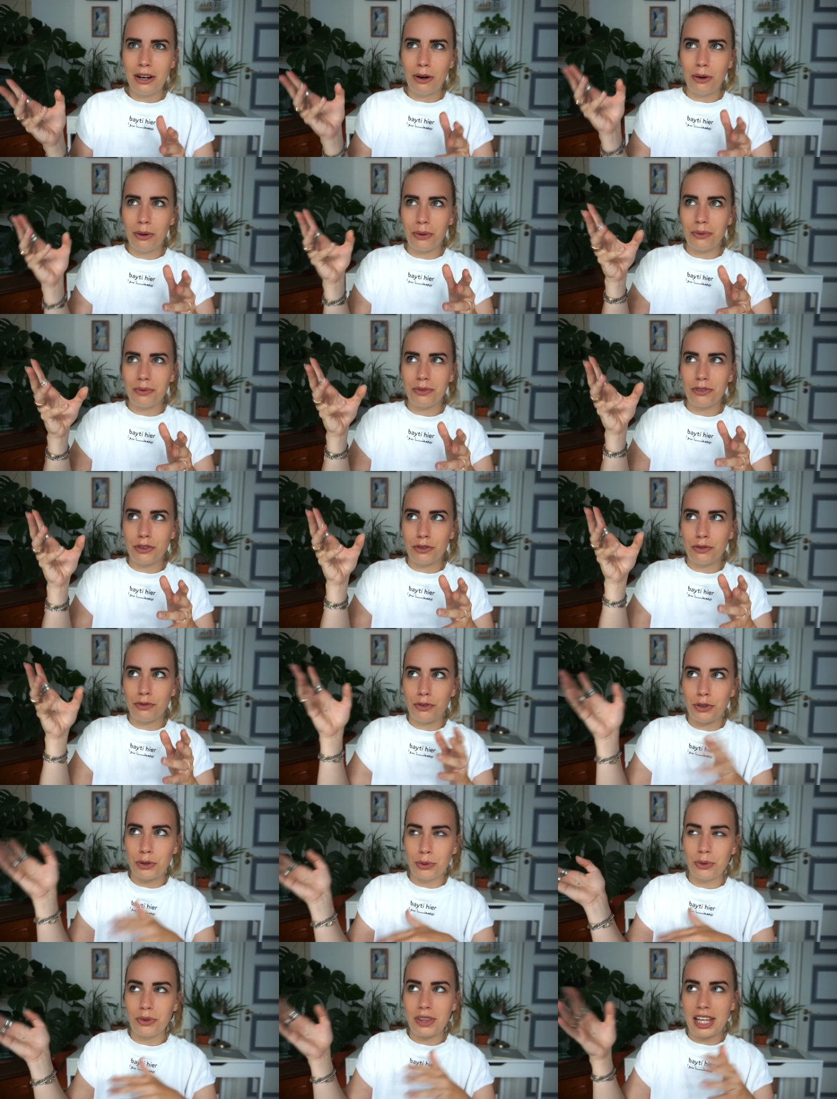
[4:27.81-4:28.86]
or the
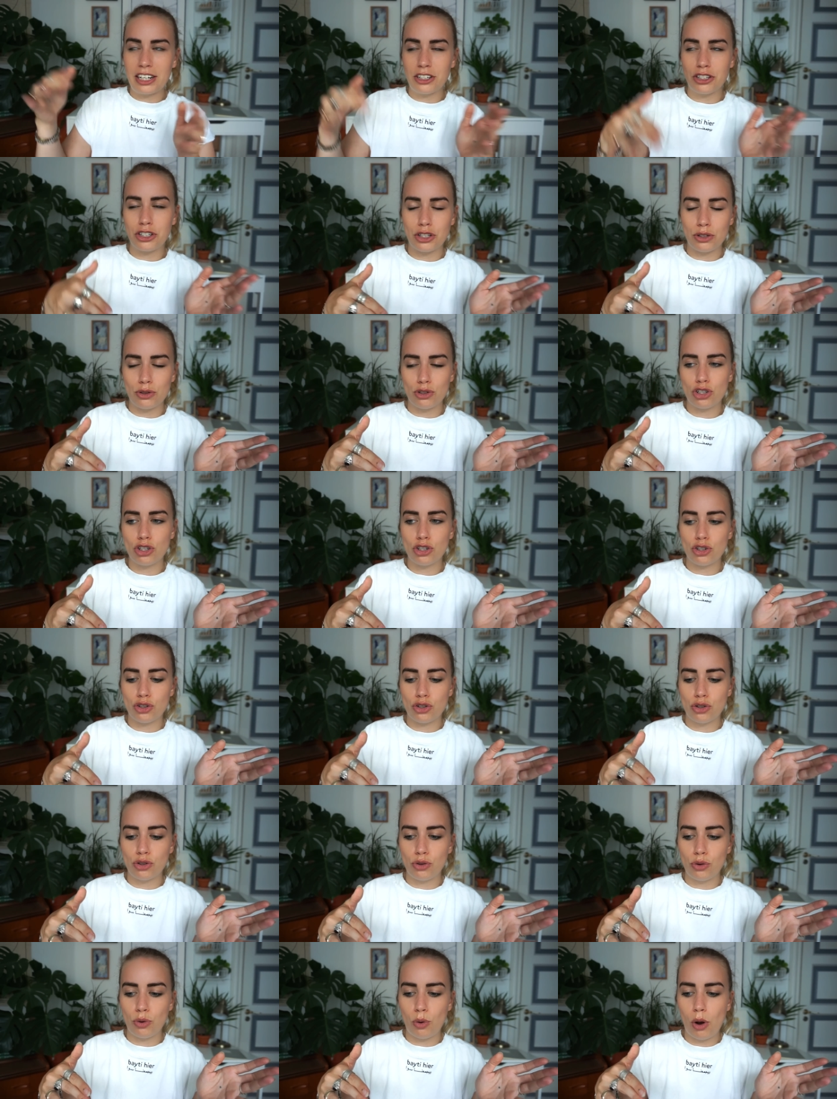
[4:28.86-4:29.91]
fuel that is used
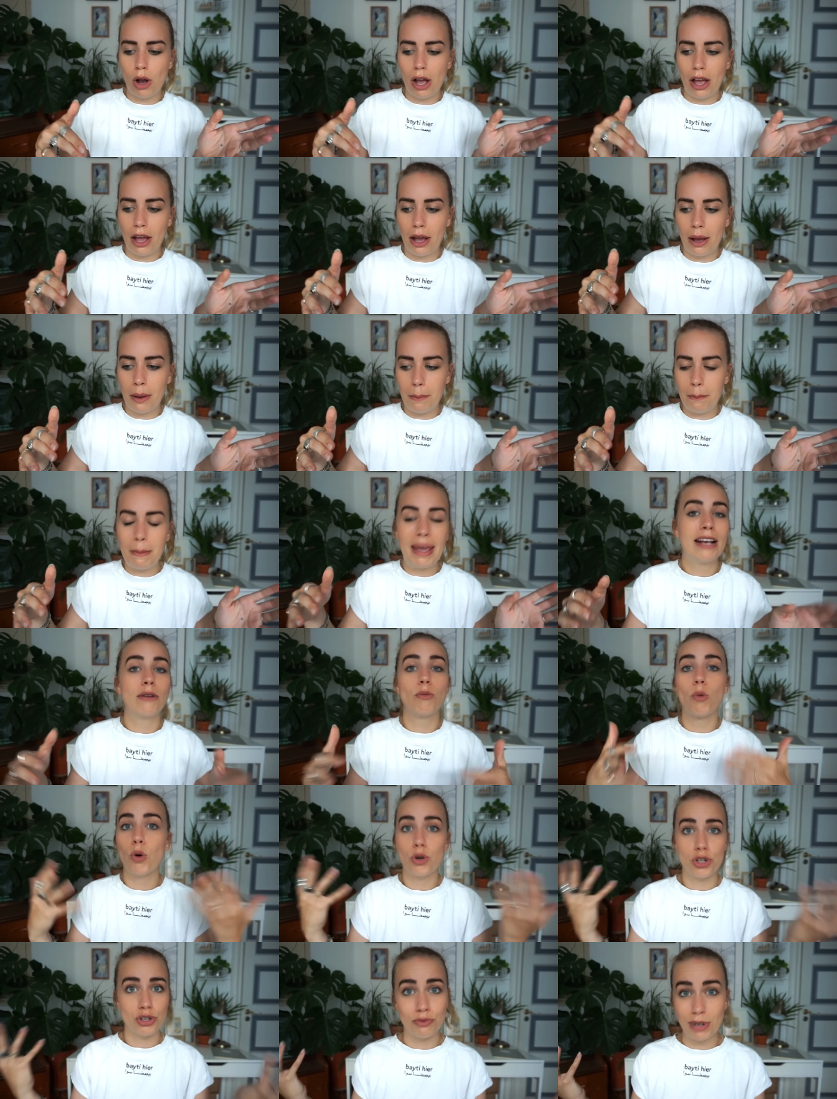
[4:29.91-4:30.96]
to make
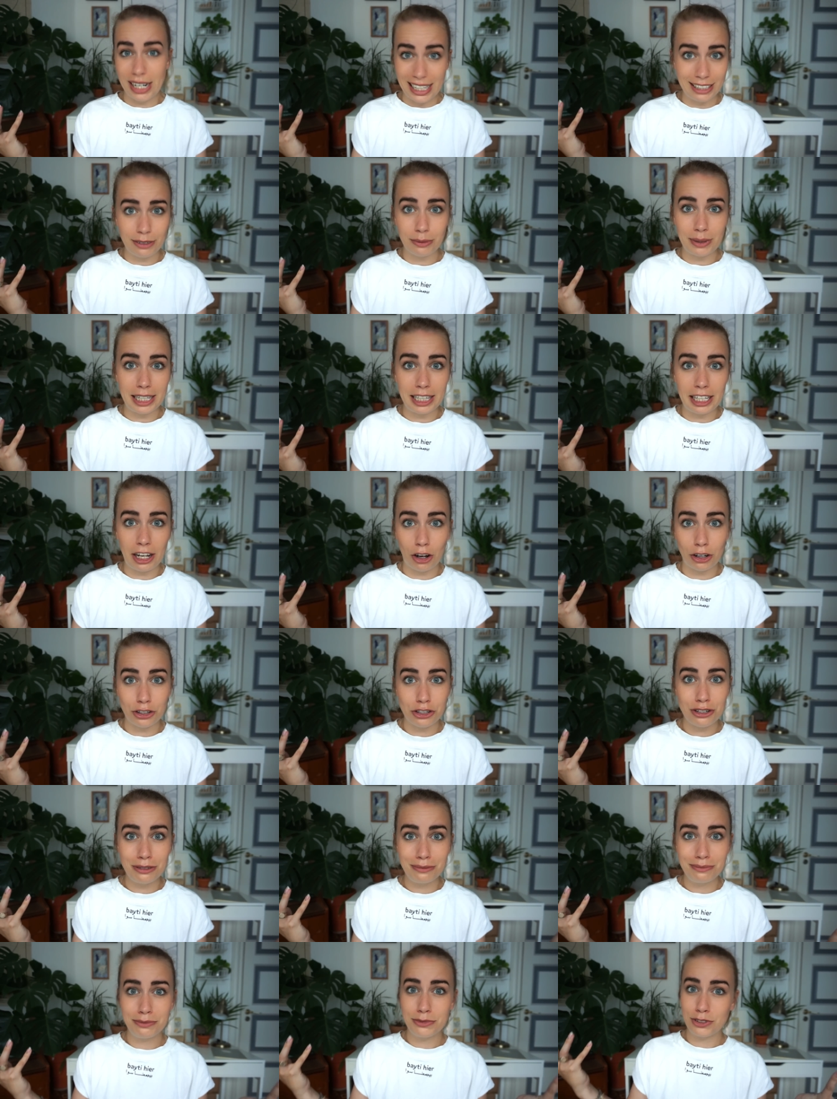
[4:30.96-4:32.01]
water really, really
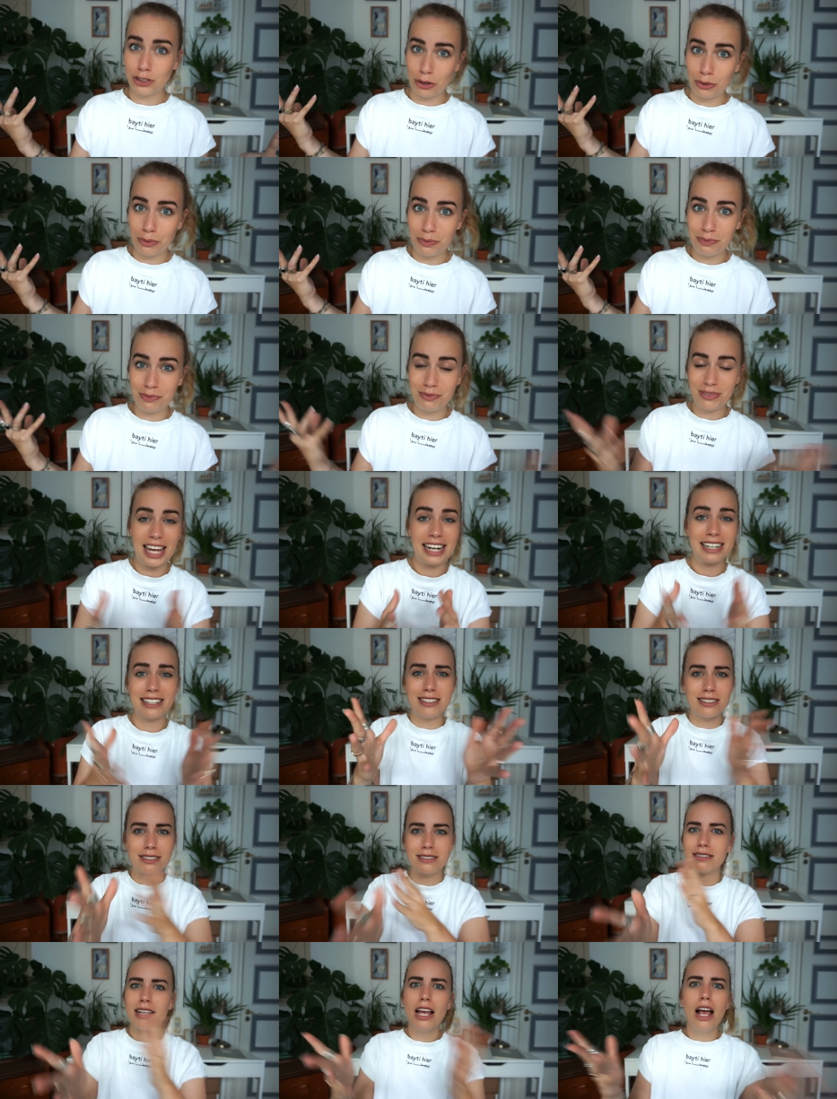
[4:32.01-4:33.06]
hot. So that
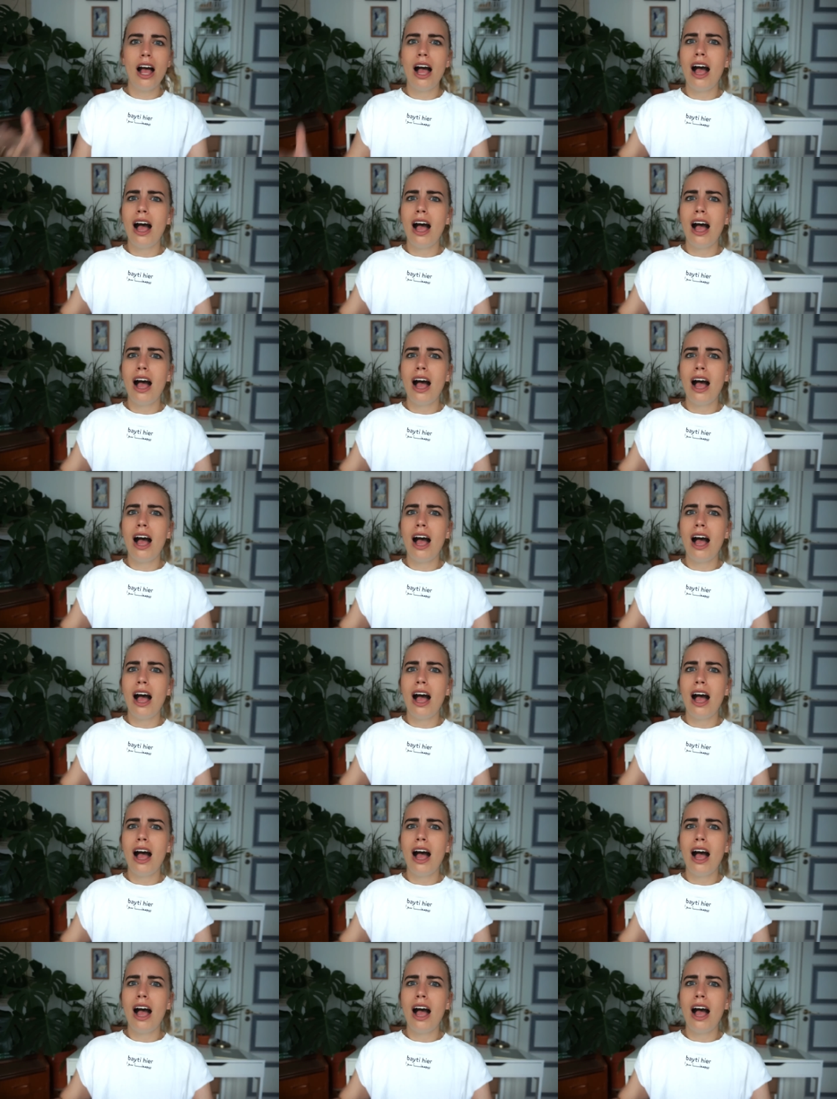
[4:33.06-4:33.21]
is,